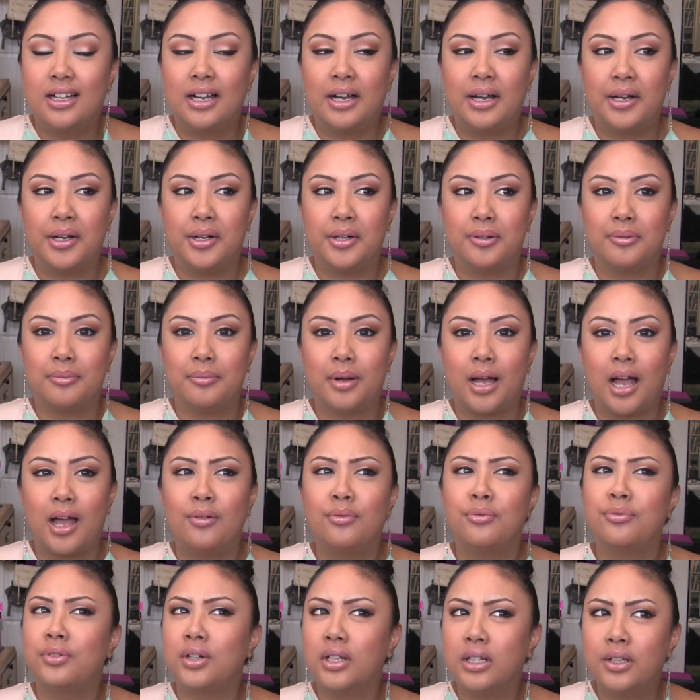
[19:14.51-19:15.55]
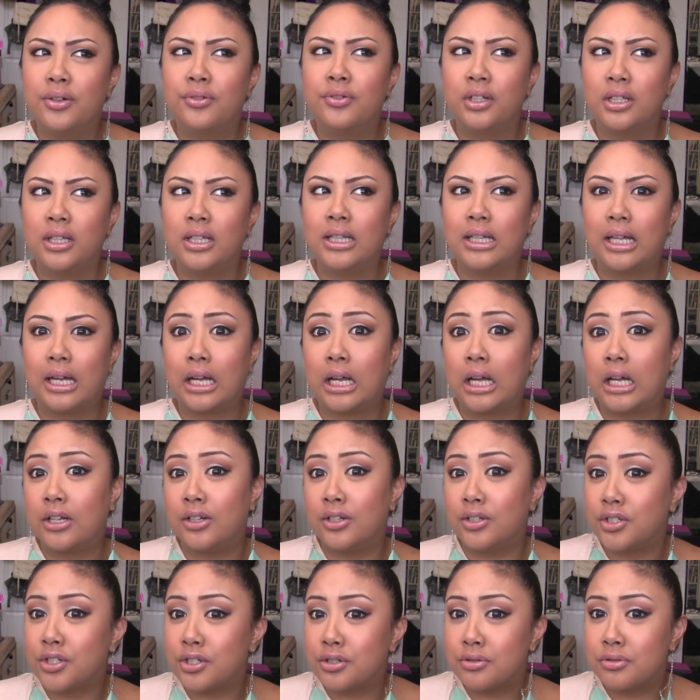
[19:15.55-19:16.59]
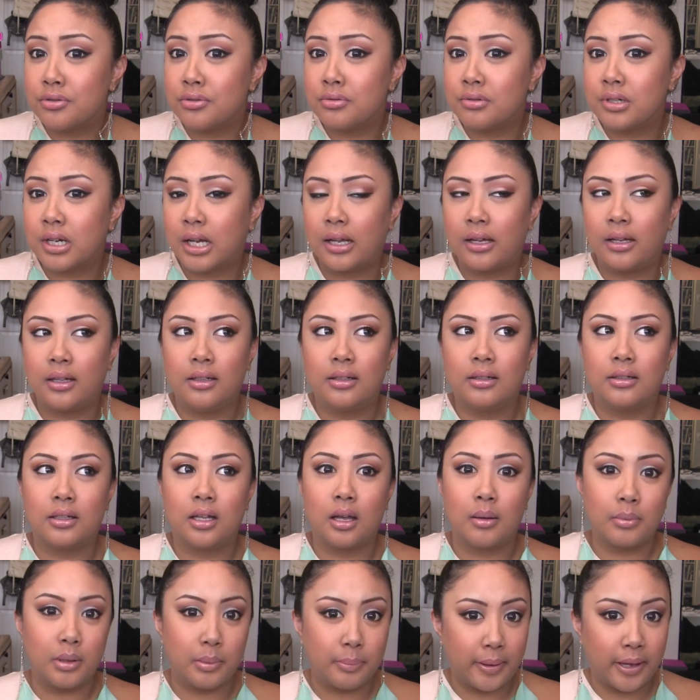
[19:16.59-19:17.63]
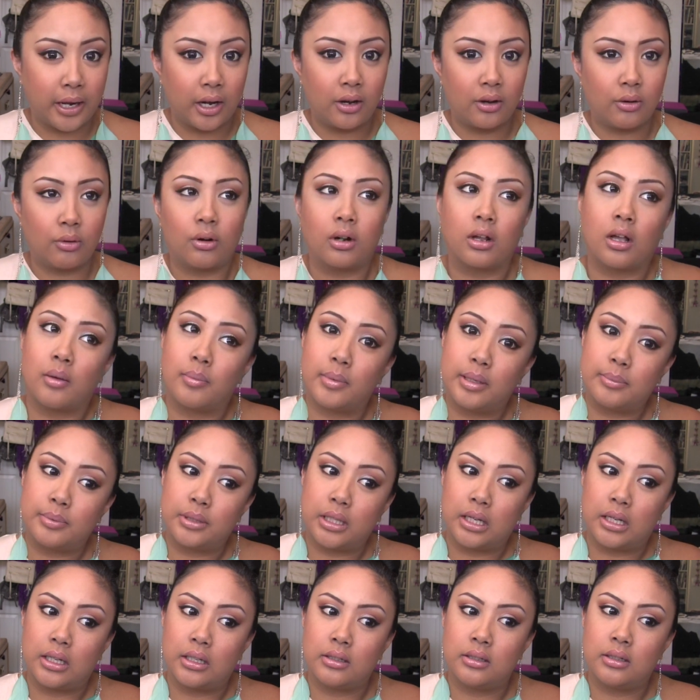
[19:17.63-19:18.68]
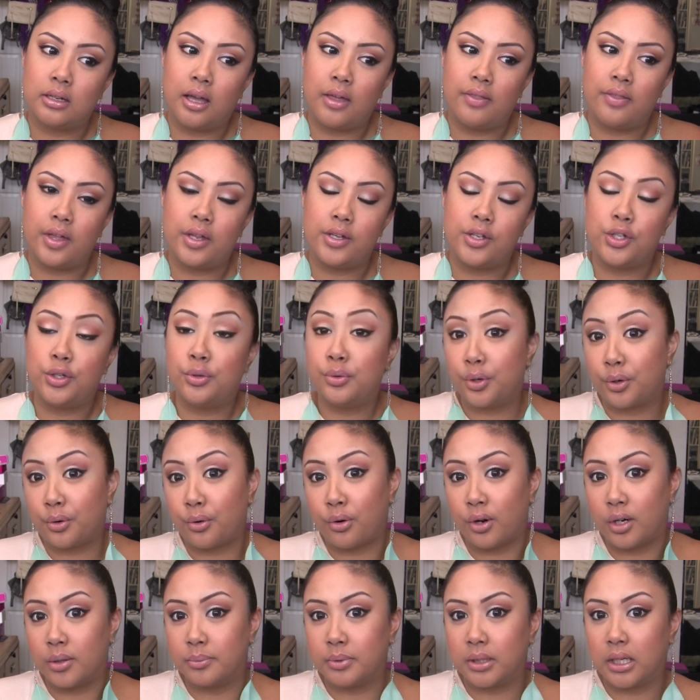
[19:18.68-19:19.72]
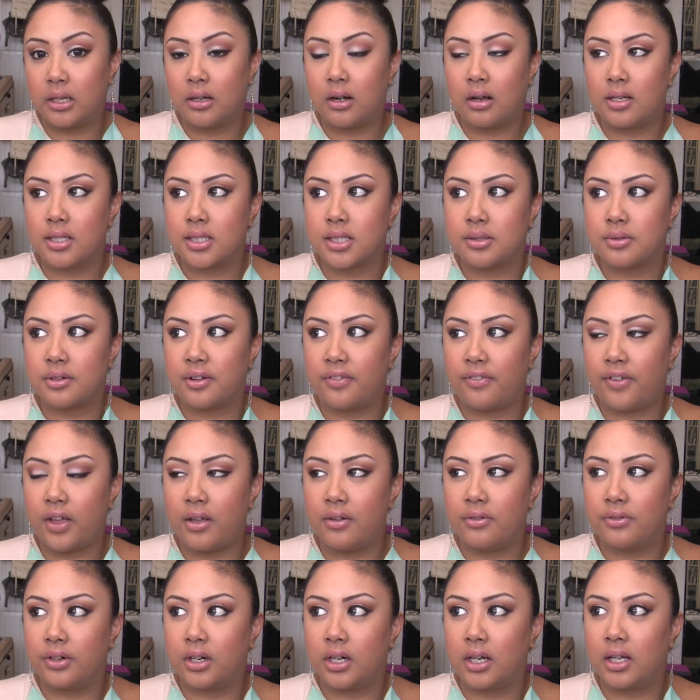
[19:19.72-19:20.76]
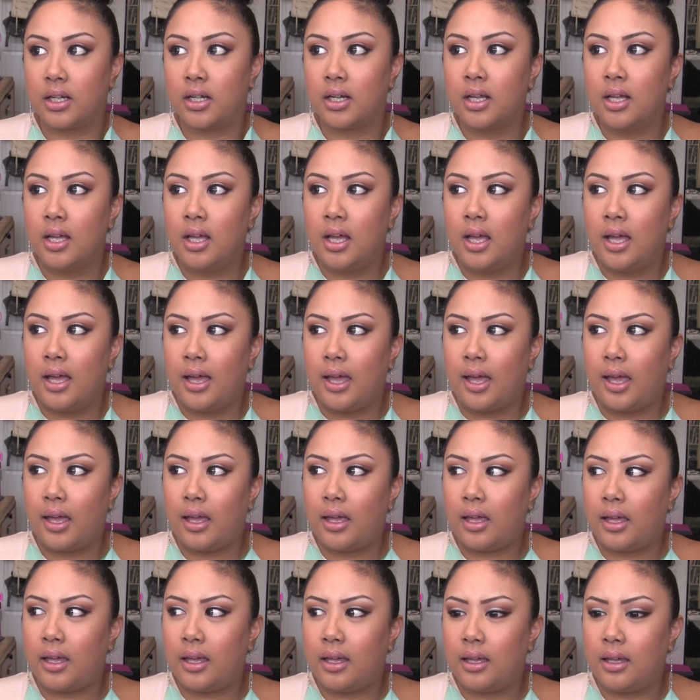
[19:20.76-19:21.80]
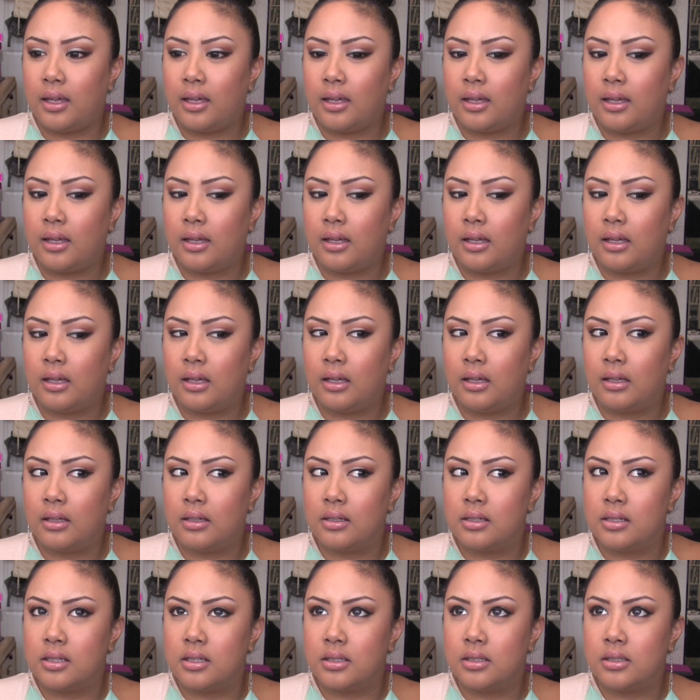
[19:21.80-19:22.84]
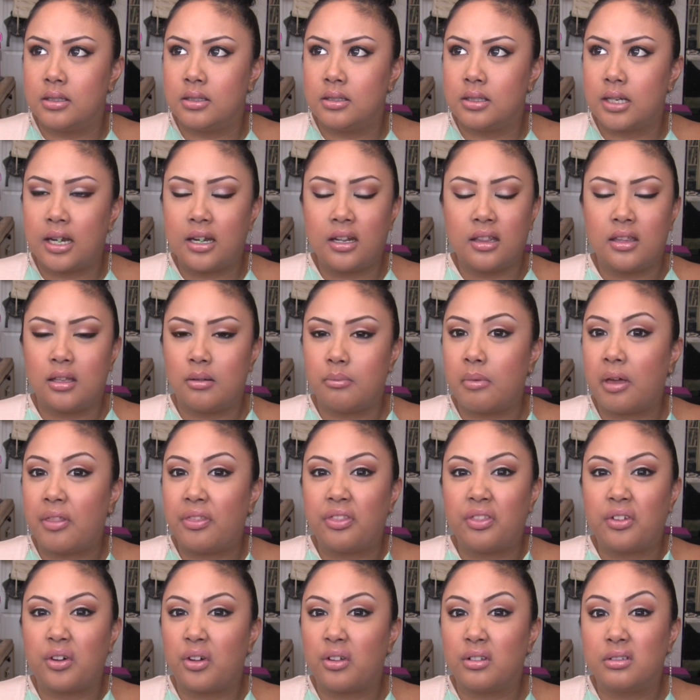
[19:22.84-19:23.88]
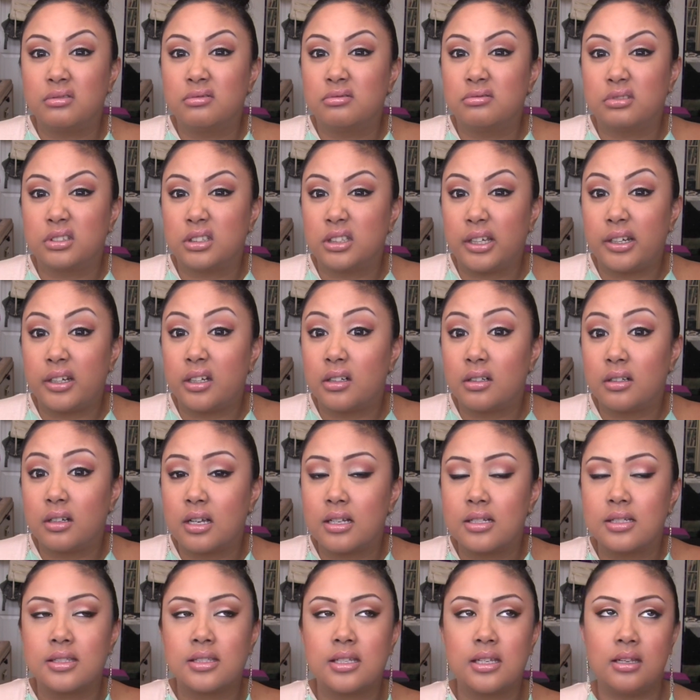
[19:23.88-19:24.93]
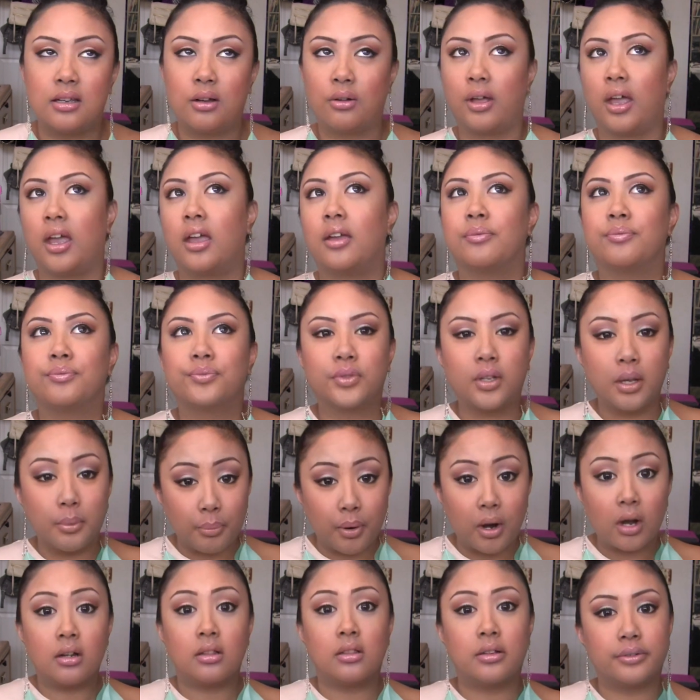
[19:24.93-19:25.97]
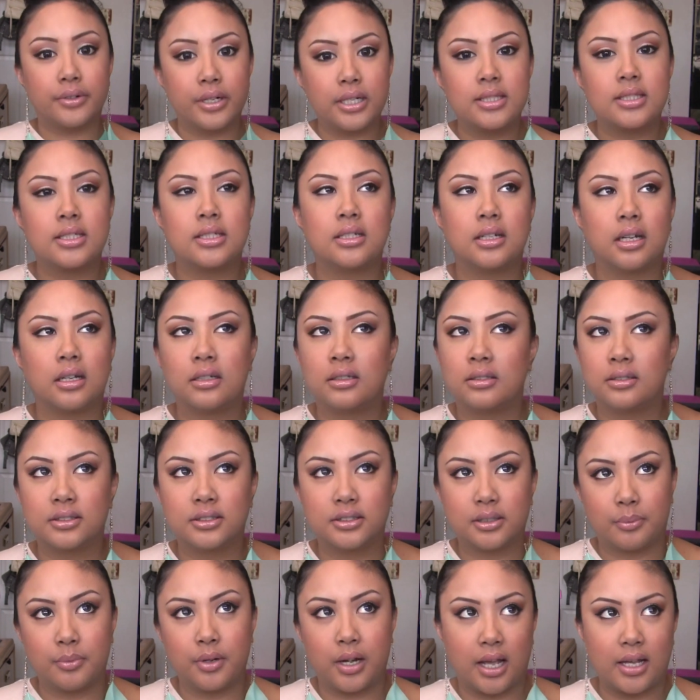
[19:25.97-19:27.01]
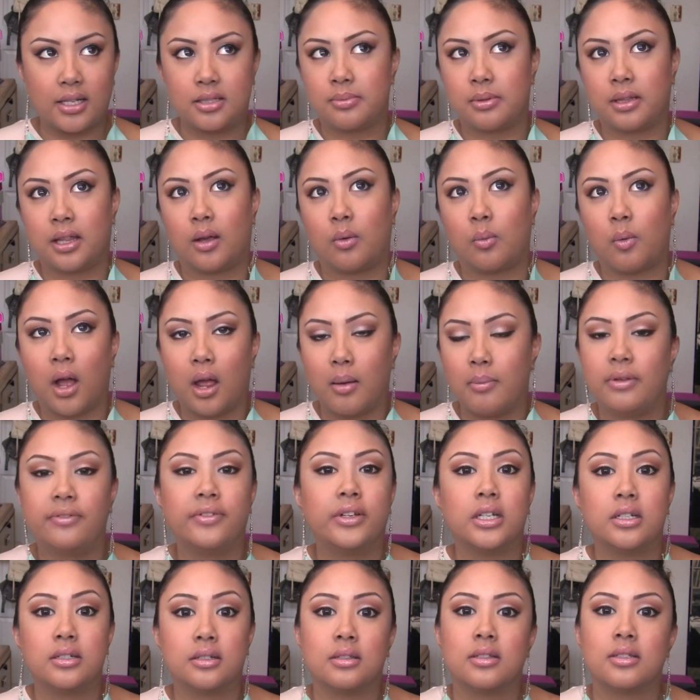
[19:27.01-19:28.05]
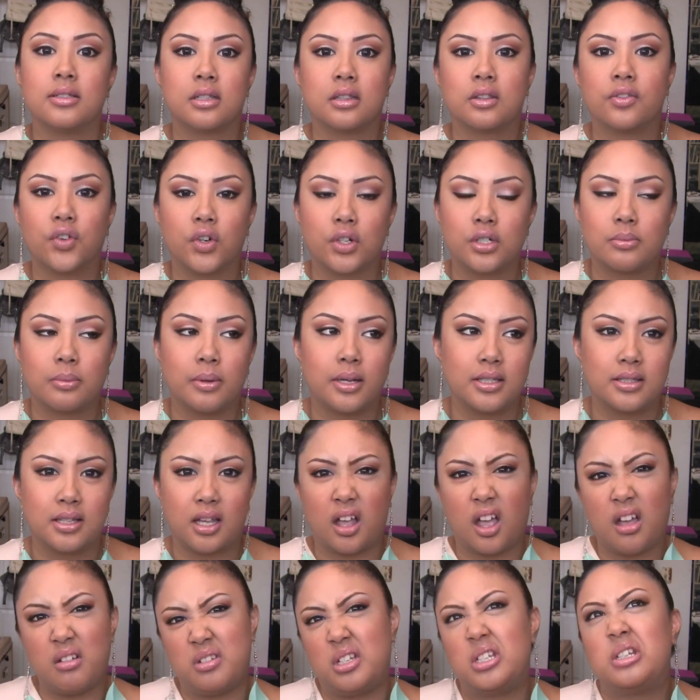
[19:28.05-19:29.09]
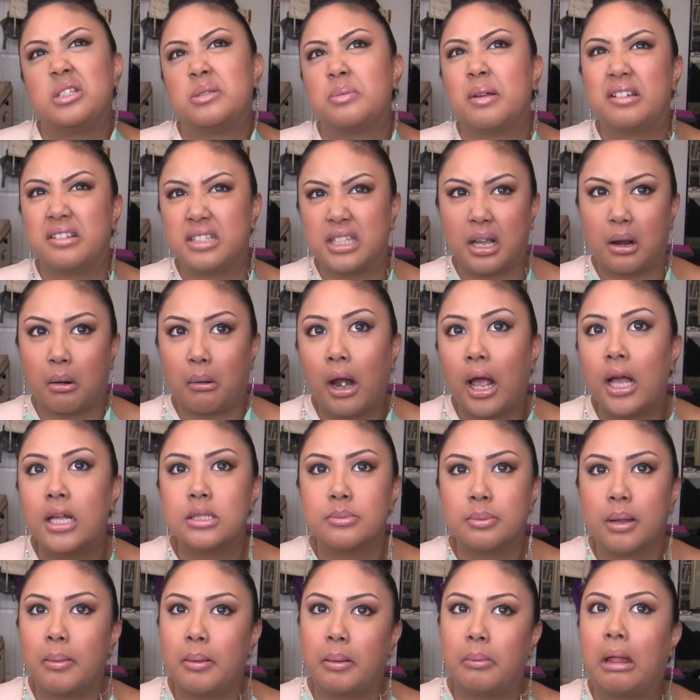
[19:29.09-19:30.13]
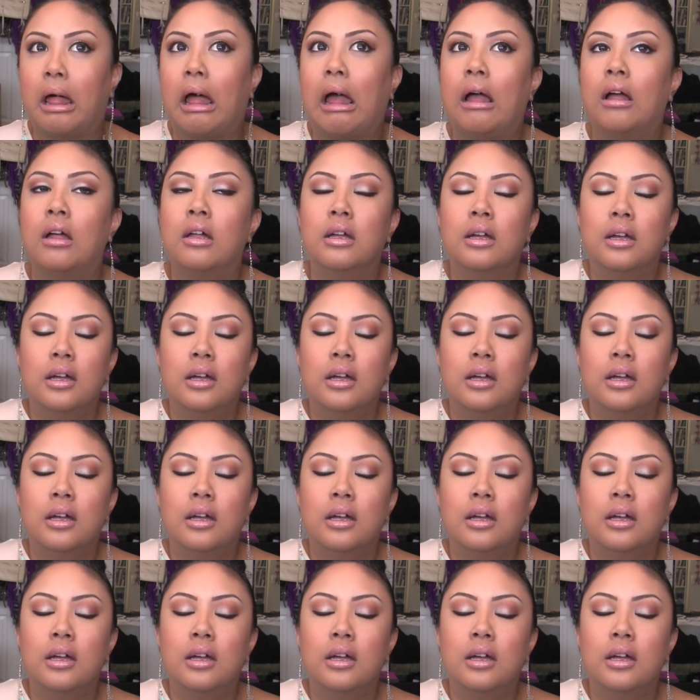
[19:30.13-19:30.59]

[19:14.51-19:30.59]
Um, I really, really like Honeydew and Gummy Bear or Gummy Blood, and then Unicorn Blood, also a favorite, and anything menthol related. Because, see, okay, part of the reason... Someone asked me like why I'm even into this in the first place. Like, oh, do you smoke cigarettes? Blah, blah, blah.